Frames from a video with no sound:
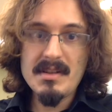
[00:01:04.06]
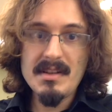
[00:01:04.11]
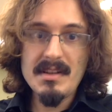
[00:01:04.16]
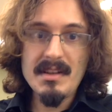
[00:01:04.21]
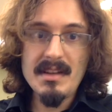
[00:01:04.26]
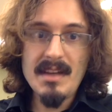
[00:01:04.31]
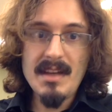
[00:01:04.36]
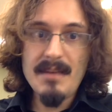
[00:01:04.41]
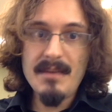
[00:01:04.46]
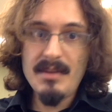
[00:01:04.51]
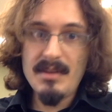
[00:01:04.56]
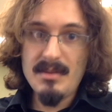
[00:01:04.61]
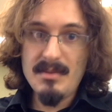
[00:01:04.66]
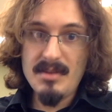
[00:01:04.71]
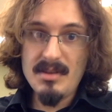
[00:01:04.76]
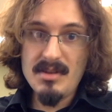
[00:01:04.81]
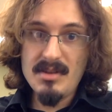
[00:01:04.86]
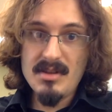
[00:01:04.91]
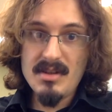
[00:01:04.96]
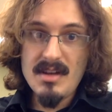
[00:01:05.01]
in the given
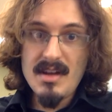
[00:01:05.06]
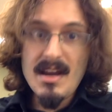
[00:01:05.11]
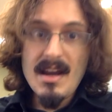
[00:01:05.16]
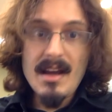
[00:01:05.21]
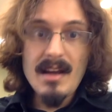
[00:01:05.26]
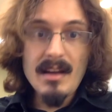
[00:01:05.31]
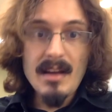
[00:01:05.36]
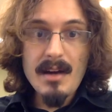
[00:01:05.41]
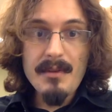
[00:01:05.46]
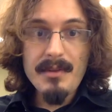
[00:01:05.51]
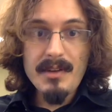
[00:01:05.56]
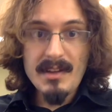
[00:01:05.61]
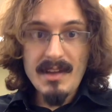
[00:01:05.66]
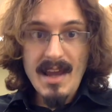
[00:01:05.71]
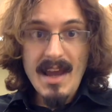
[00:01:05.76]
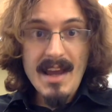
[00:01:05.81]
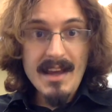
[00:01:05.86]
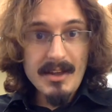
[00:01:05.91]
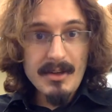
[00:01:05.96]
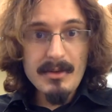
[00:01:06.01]
image, allowing
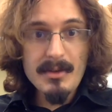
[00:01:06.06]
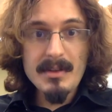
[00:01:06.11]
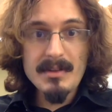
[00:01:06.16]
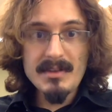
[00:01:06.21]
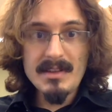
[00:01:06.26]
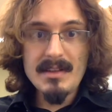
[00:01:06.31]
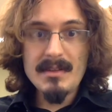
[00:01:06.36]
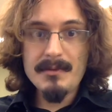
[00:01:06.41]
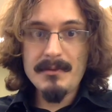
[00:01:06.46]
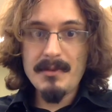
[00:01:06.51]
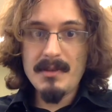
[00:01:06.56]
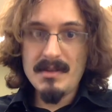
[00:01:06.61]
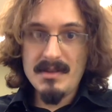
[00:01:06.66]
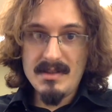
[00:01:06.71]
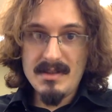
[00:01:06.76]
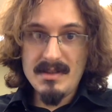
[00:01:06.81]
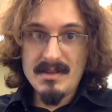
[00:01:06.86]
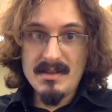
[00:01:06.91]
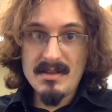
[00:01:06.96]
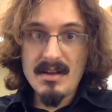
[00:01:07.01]
accurate
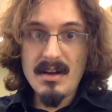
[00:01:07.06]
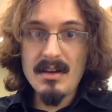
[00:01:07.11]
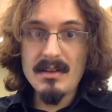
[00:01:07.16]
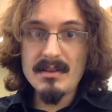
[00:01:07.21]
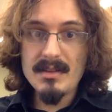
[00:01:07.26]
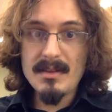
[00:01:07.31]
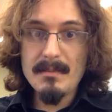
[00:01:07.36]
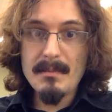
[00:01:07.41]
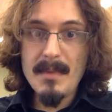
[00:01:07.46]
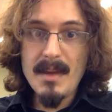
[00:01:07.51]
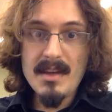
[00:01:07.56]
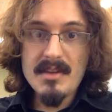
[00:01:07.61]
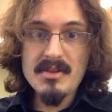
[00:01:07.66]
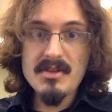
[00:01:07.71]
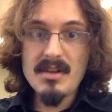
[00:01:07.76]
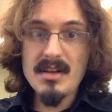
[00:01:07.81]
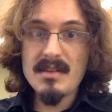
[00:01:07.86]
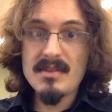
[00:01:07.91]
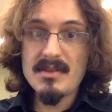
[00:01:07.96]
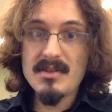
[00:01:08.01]
inferences on the major
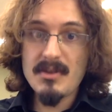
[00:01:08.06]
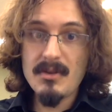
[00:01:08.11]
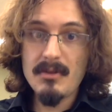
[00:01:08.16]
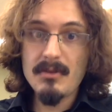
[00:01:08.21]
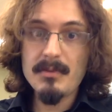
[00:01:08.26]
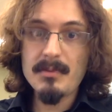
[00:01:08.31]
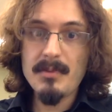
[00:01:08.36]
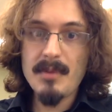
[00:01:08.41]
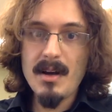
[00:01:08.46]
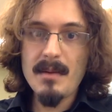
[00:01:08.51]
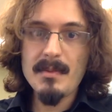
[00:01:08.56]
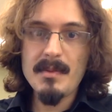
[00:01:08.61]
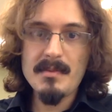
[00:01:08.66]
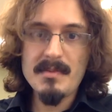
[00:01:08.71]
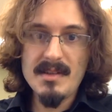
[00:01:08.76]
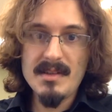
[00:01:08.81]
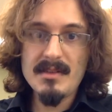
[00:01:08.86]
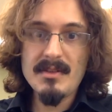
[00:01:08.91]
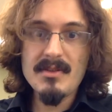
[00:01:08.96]
unsolved problems in